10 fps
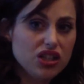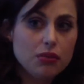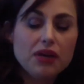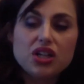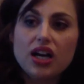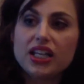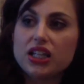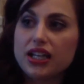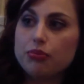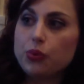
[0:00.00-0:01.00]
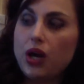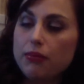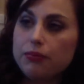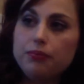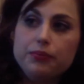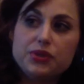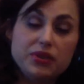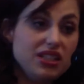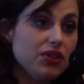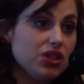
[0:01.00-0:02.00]
And I'm not talking like a prop
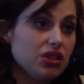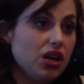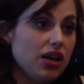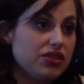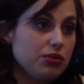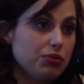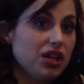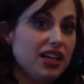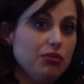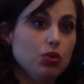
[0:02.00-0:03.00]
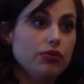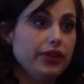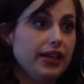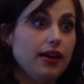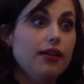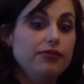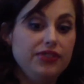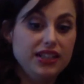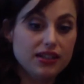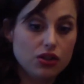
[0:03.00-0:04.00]
specific to your costume, I'm talking more of like a
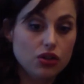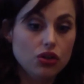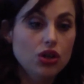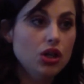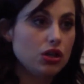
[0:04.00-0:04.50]
vehicle,